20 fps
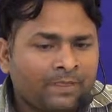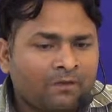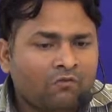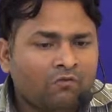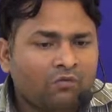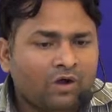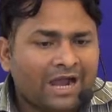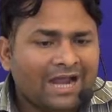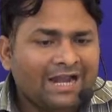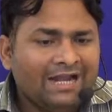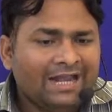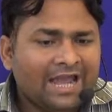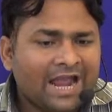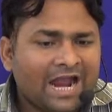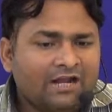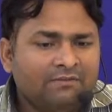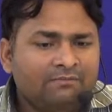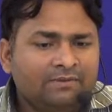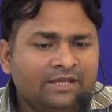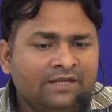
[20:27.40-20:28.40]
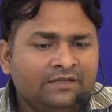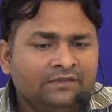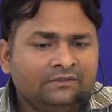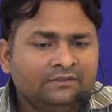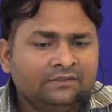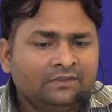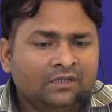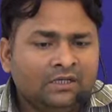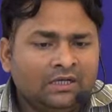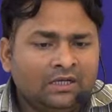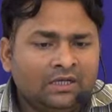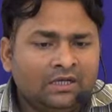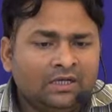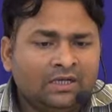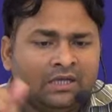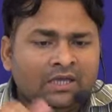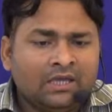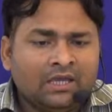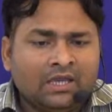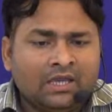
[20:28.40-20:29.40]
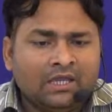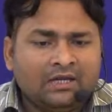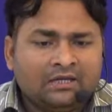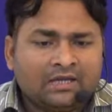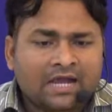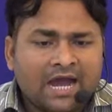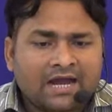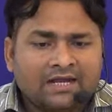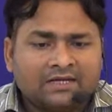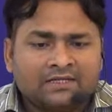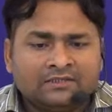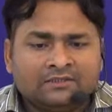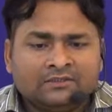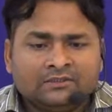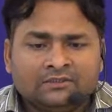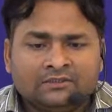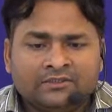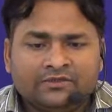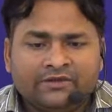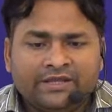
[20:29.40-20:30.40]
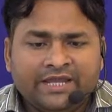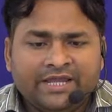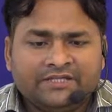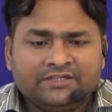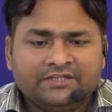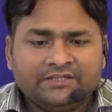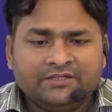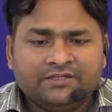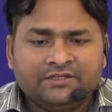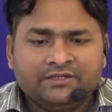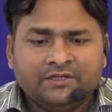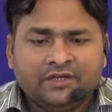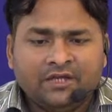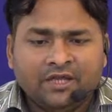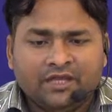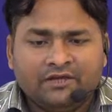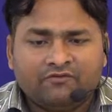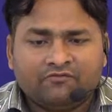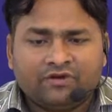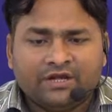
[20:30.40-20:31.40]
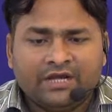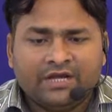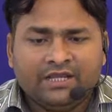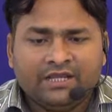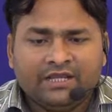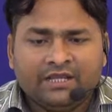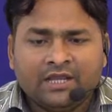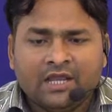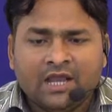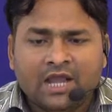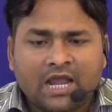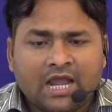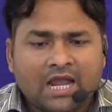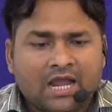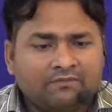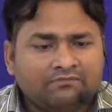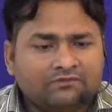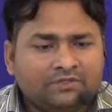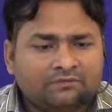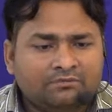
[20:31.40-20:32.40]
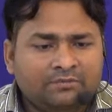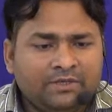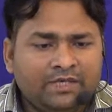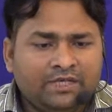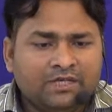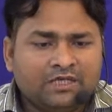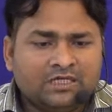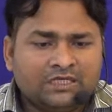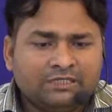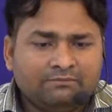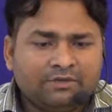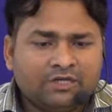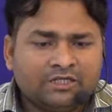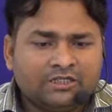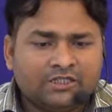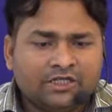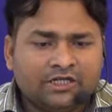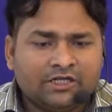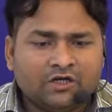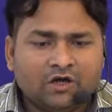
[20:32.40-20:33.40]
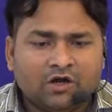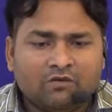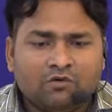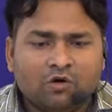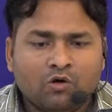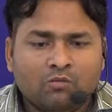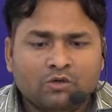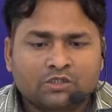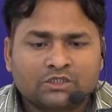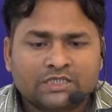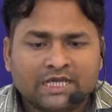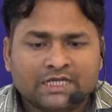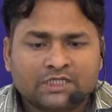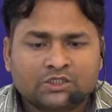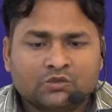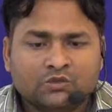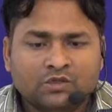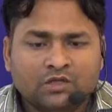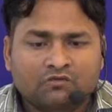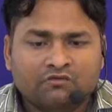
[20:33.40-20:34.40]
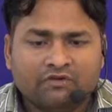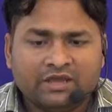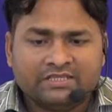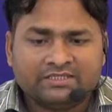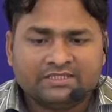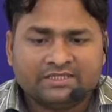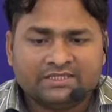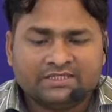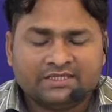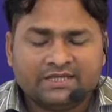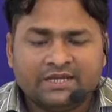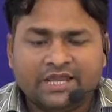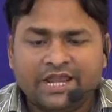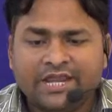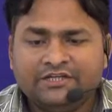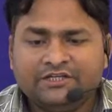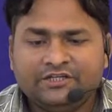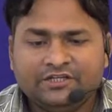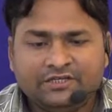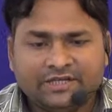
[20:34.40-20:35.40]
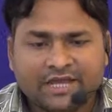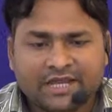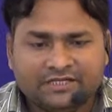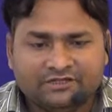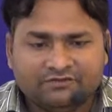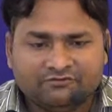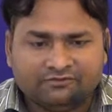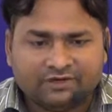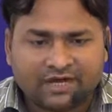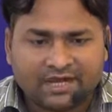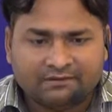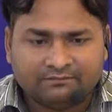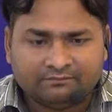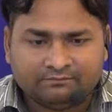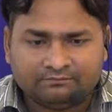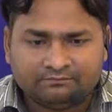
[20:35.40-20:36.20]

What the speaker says: Wilde had been incarcerated in Reading after being convicted of homosexual offenses in 1895